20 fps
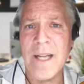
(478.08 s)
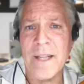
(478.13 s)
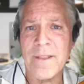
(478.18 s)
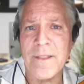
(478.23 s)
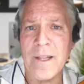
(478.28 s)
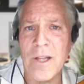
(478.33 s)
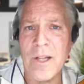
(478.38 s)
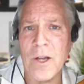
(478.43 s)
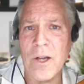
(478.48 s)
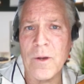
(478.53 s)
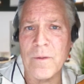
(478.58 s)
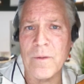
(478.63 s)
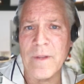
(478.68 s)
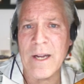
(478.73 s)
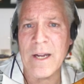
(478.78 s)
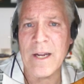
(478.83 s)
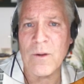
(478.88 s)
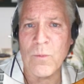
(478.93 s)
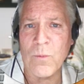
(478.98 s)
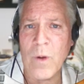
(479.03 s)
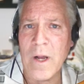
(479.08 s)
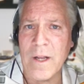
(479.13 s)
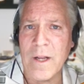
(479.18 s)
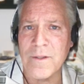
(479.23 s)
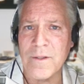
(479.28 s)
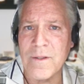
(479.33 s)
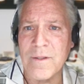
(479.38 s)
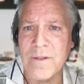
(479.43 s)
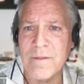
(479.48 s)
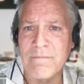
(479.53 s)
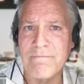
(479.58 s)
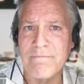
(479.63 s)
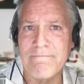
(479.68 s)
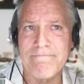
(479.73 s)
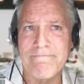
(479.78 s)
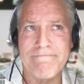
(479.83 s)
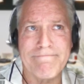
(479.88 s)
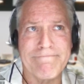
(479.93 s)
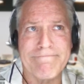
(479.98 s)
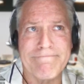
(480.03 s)
This is not the loan that it
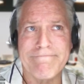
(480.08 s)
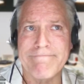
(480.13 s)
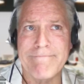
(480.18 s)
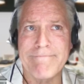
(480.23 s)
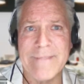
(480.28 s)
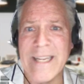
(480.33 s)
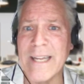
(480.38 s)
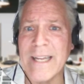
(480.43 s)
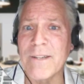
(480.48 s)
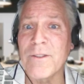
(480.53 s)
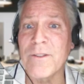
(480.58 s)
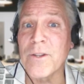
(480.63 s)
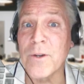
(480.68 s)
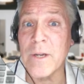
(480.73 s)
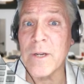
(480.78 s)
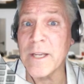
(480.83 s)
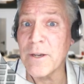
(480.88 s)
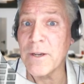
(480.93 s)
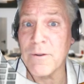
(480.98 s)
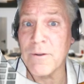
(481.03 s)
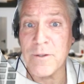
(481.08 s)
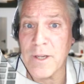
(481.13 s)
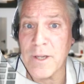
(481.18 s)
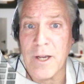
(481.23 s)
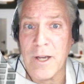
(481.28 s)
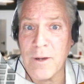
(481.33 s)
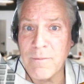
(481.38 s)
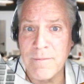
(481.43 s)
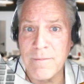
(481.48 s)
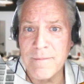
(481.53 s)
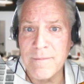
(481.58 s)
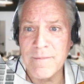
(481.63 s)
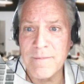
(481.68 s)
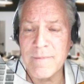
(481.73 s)
was 10, 30 years